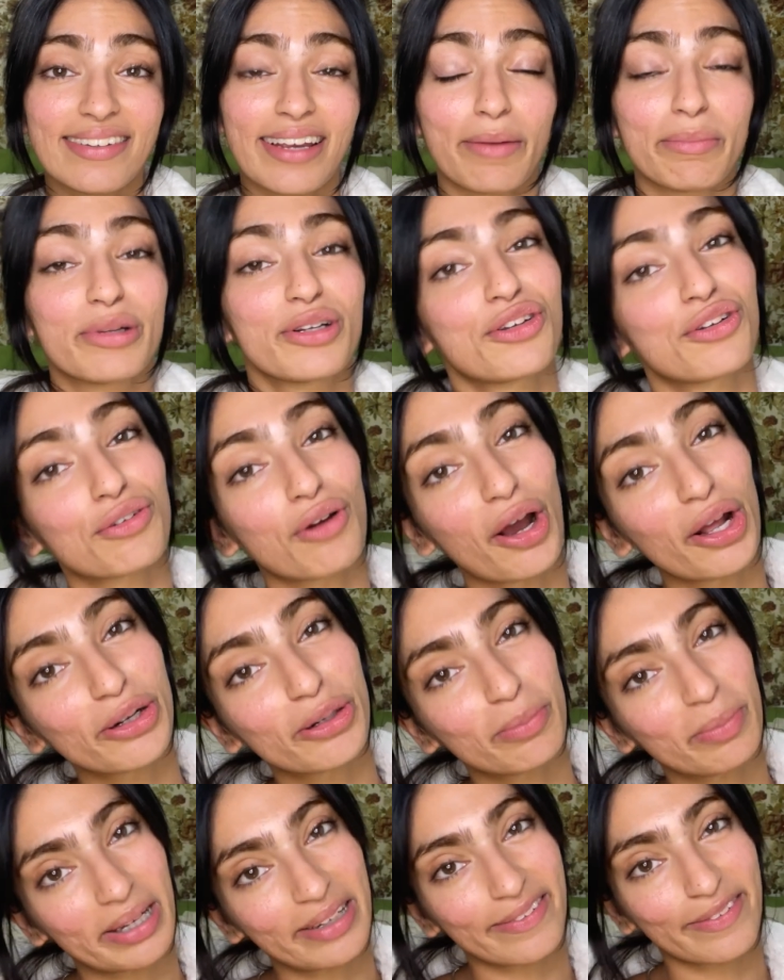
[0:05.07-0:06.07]
I'm a
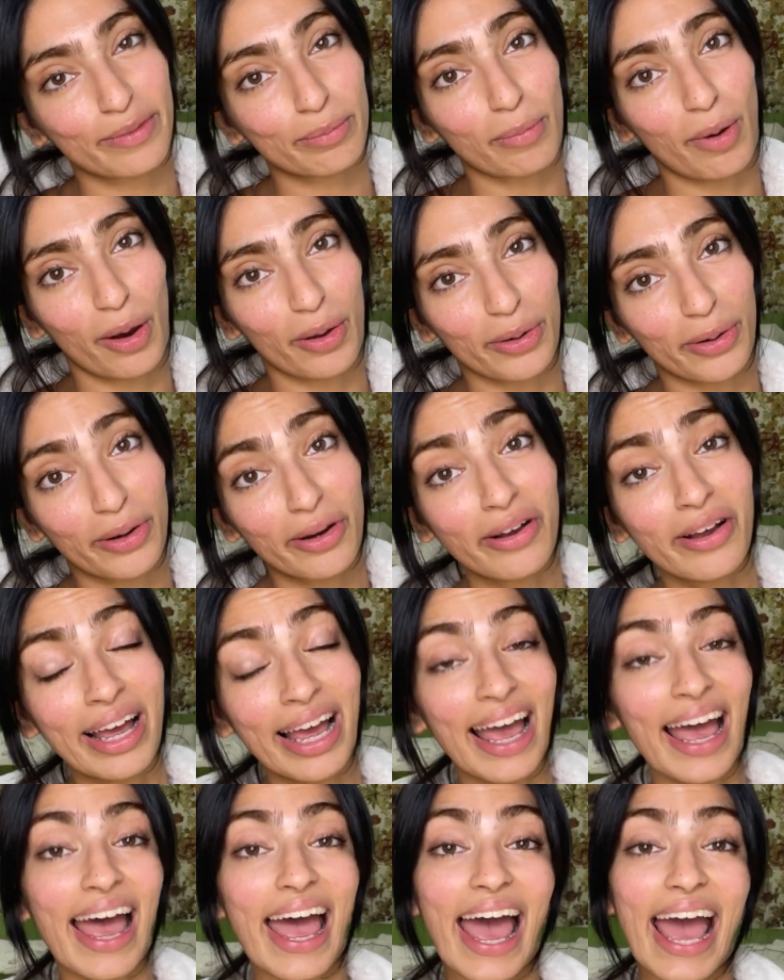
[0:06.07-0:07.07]
Toronto-based model,
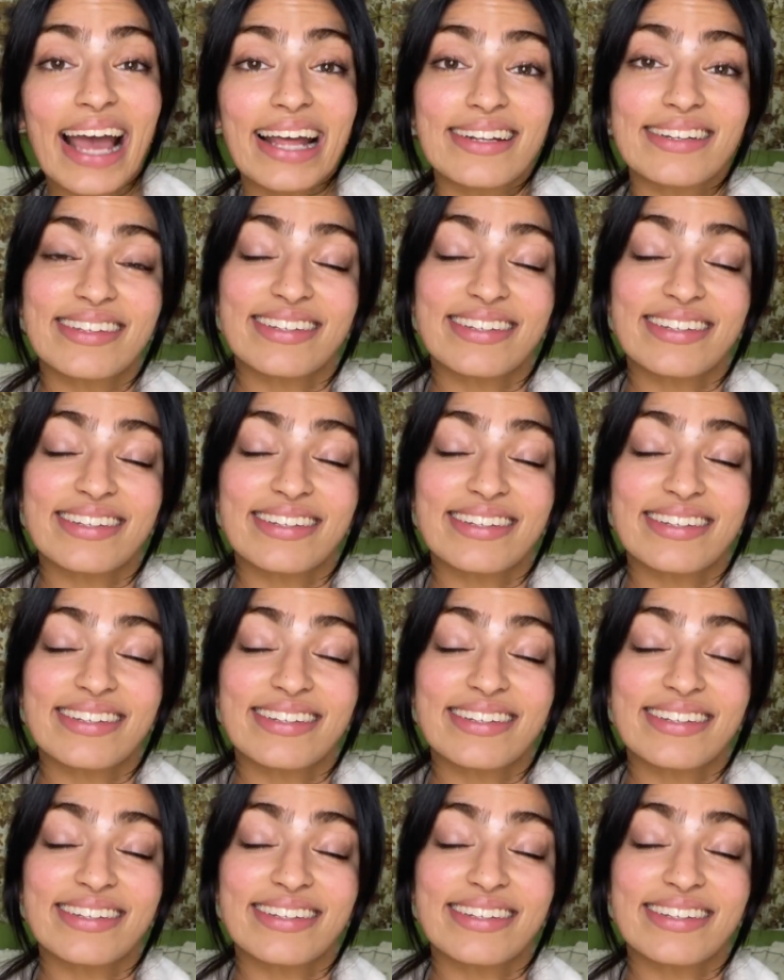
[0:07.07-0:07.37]
and